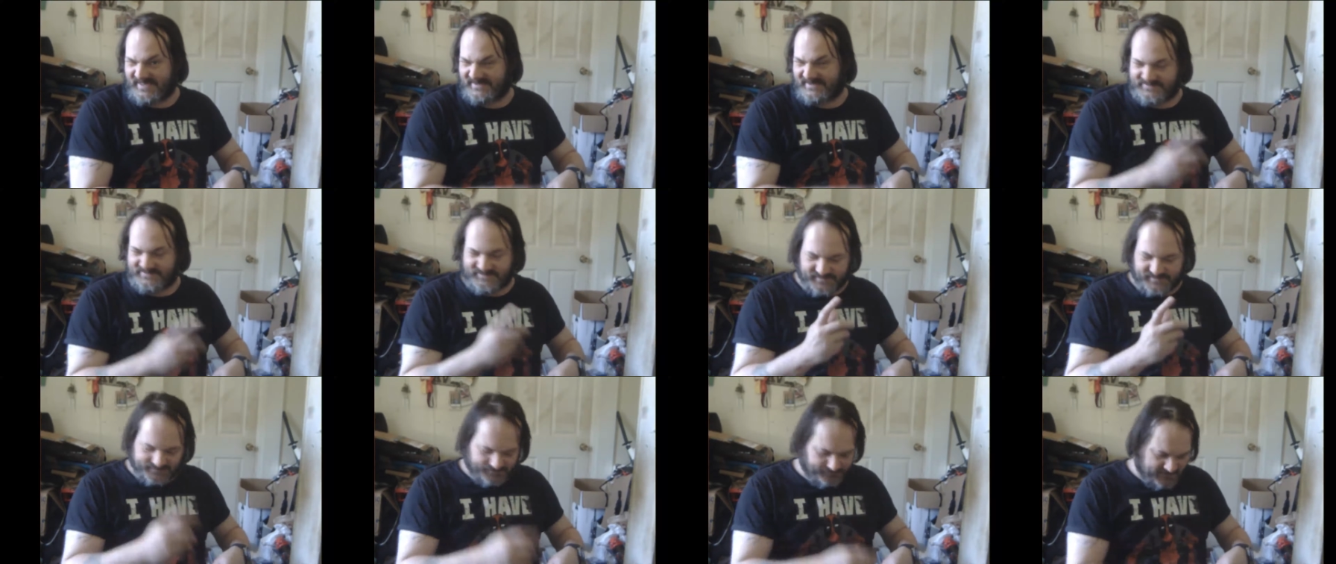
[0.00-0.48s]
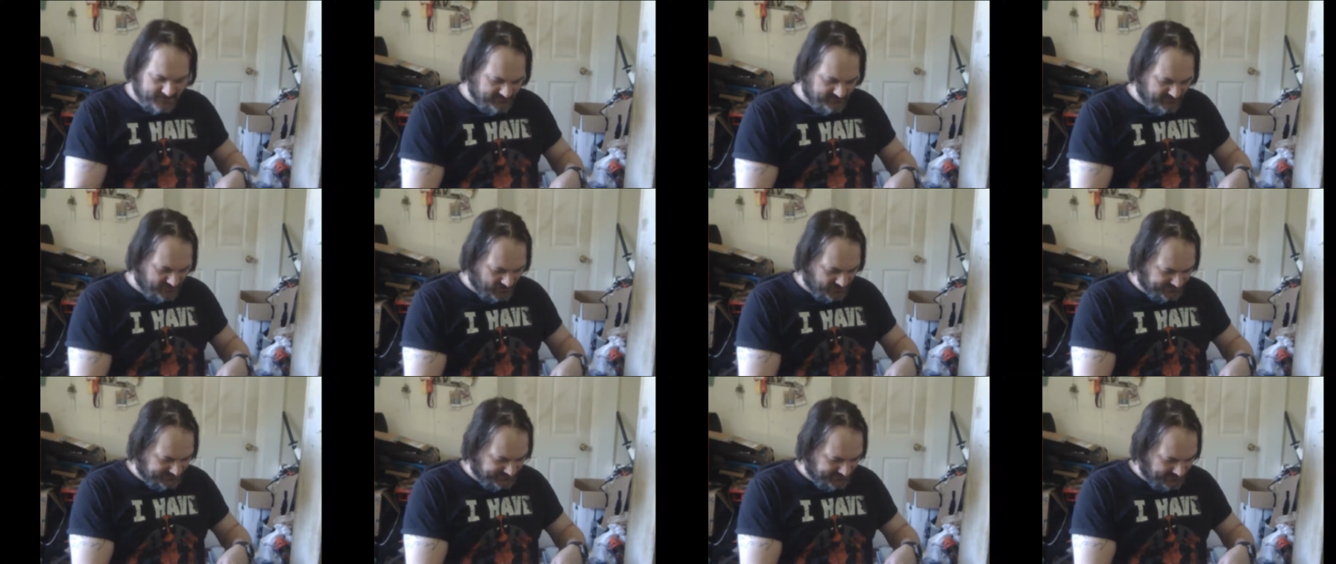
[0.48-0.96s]
That's just me
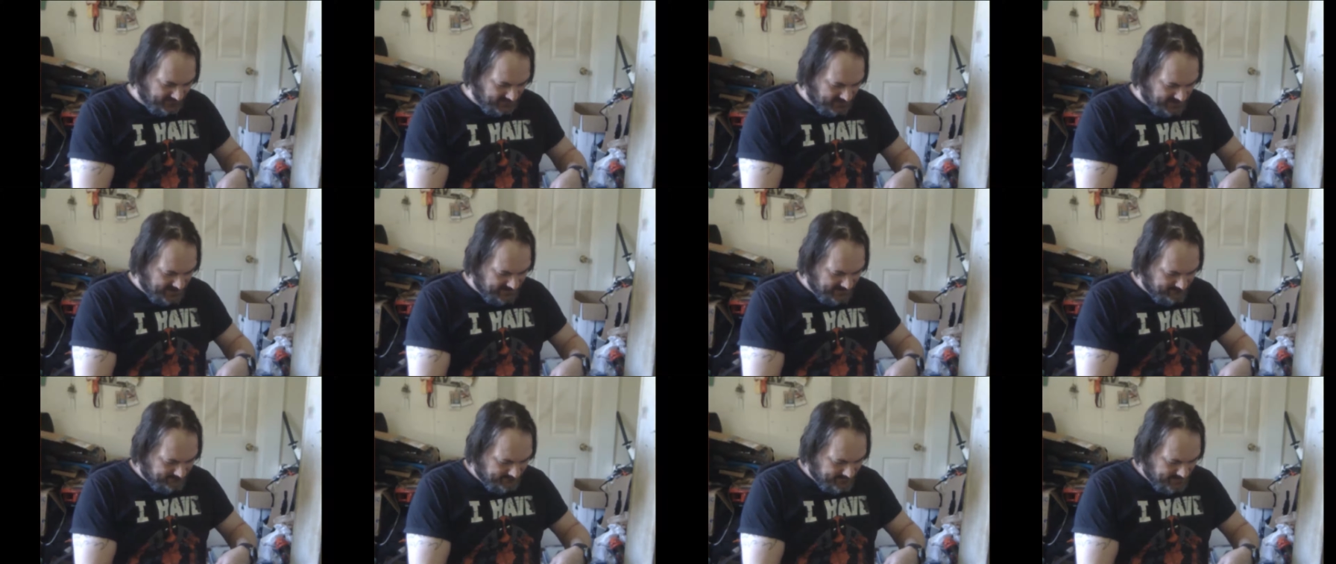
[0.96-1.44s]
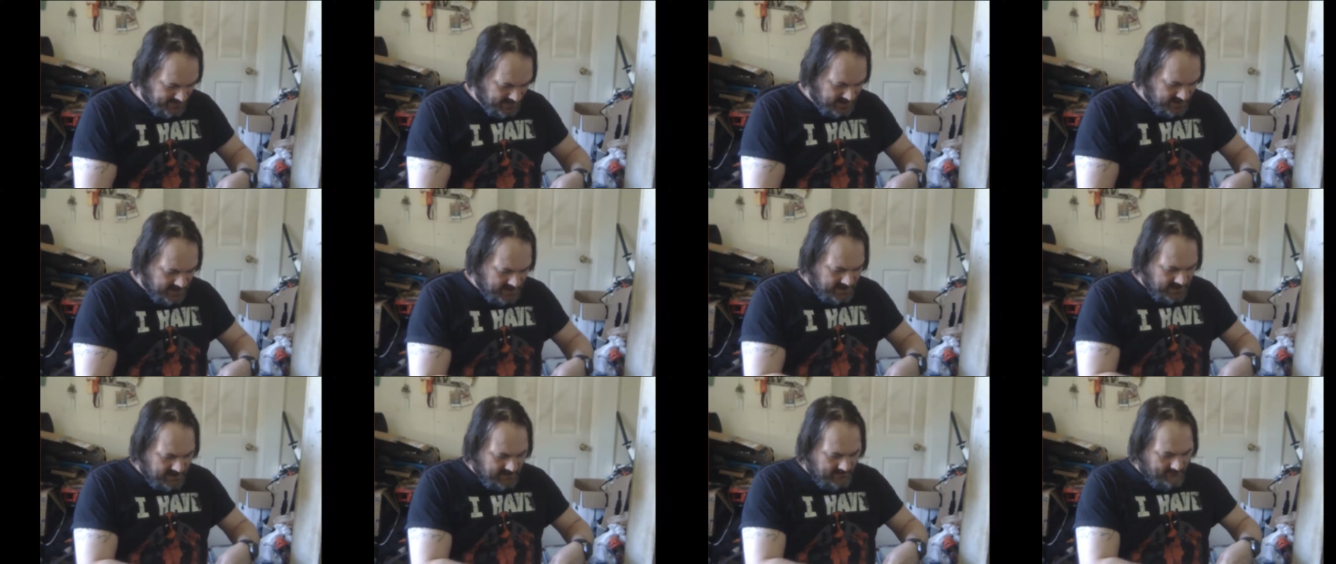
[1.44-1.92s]
personally,
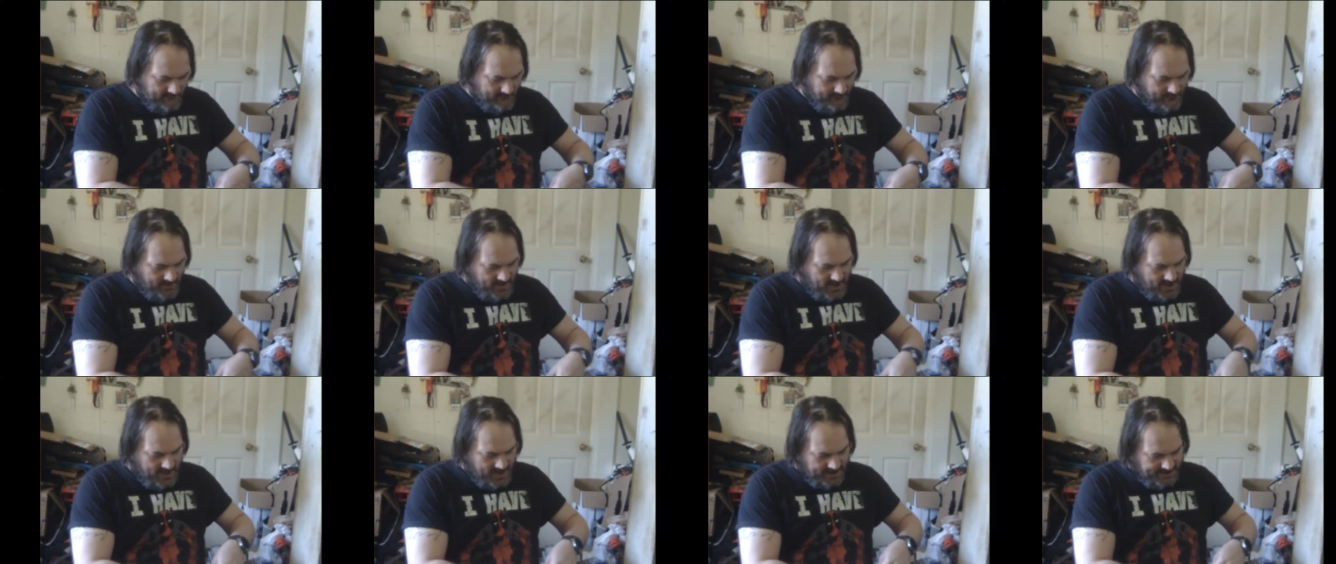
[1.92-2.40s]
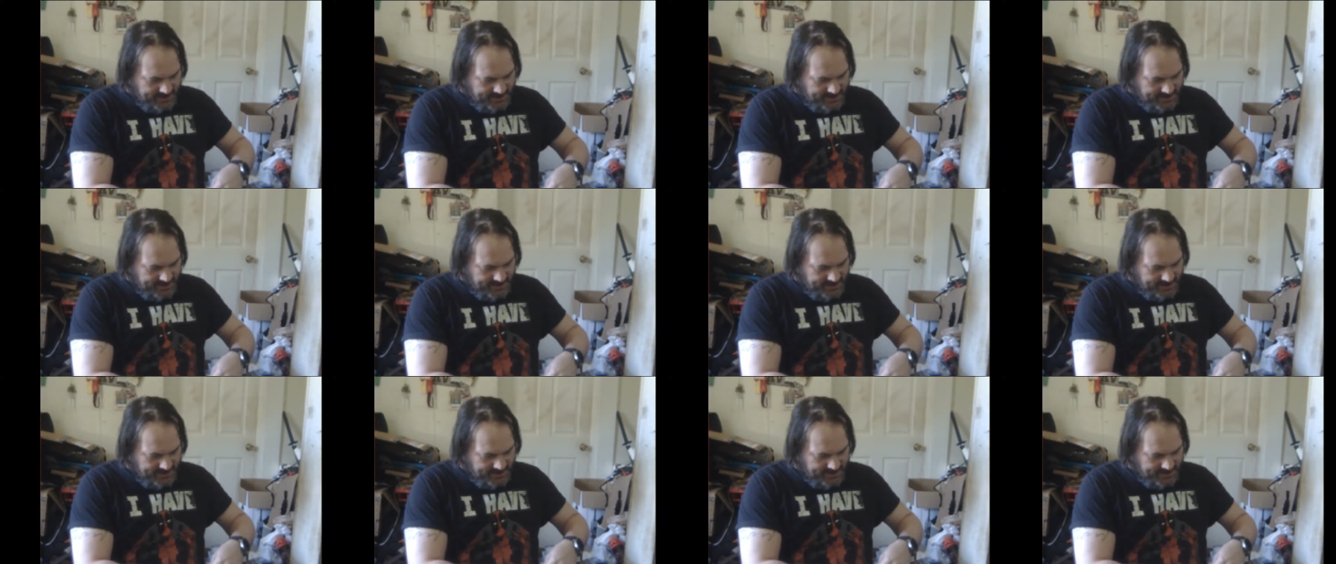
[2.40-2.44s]
but